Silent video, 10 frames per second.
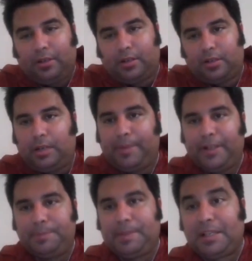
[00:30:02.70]
down on our
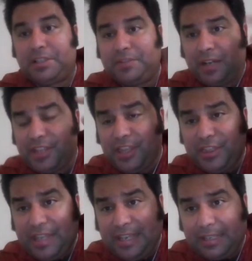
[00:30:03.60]
comrades because of how they
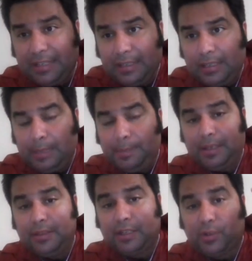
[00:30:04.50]
think,
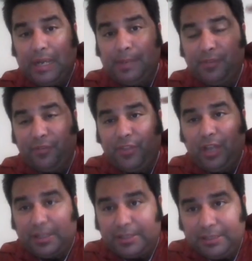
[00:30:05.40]
the crime of
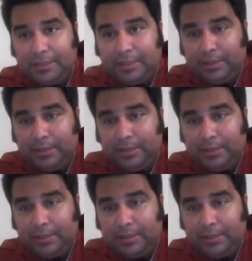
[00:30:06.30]
thought.